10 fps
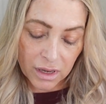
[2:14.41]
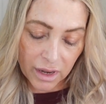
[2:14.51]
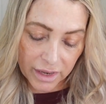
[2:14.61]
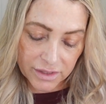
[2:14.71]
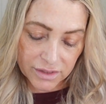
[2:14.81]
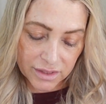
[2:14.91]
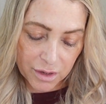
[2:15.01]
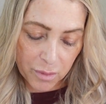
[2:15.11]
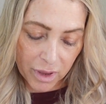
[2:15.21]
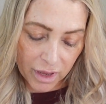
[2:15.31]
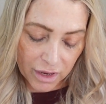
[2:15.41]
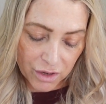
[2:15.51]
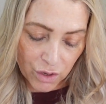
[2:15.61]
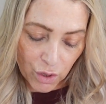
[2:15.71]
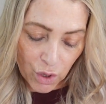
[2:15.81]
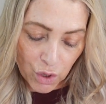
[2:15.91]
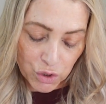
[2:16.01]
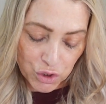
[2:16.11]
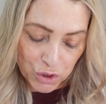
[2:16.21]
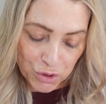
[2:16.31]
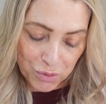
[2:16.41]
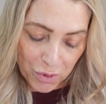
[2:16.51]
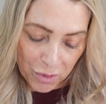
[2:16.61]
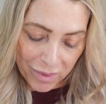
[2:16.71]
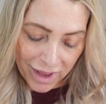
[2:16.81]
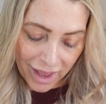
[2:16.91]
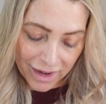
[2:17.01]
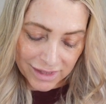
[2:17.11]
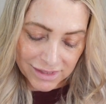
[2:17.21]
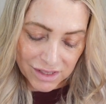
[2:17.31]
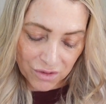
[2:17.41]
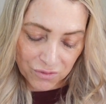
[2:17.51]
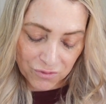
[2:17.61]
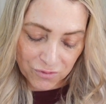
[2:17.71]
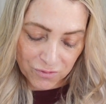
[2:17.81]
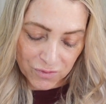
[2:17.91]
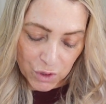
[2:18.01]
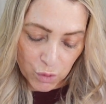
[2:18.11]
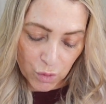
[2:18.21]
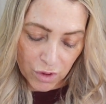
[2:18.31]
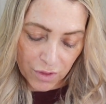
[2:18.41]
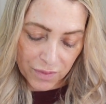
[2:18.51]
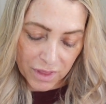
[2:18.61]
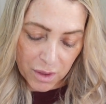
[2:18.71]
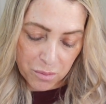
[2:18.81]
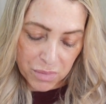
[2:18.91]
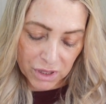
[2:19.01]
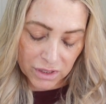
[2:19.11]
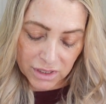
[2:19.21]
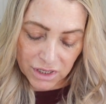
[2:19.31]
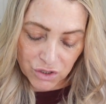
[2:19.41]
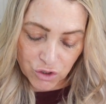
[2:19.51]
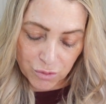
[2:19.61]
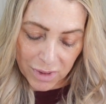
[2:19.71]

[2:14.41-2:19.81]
Niacinamide, two probiotics that fuel the ability to